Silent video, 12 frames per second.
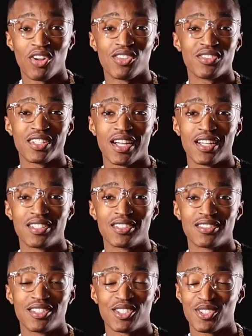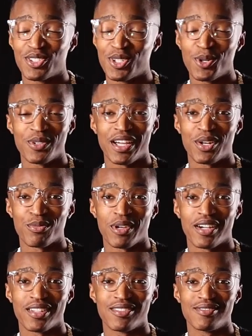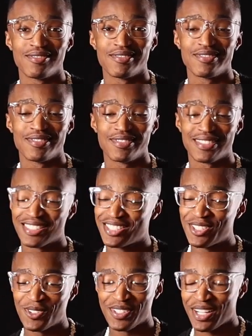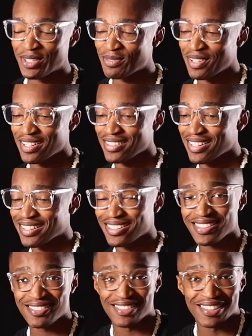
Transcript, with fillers: All of you guys. There's no doubt about it. There's no doubt about it. And the,